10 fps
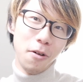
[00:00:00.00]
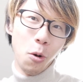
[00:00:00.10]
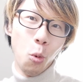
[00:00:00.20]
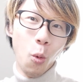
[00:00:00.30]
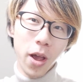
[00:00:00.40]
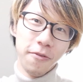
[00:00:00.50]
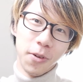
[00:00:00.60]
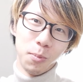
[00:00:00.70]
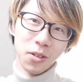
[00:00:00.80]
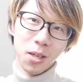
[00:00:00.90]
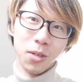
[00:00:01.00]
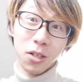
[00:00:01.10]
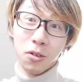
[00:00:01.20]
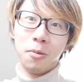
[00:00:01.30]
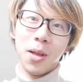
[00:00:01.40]
away from our
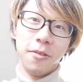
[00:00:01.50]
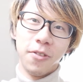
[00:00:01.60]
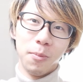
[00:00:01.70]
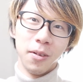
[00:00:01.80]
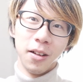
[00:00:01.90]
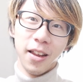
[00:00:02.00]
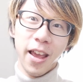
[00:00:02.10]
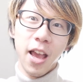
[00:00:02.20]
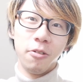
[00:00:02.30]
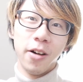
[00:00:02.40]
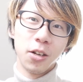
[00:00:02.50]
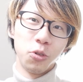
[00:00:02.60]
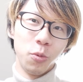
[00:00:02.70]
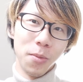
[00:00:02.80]
subject, or maybe from an angle actually,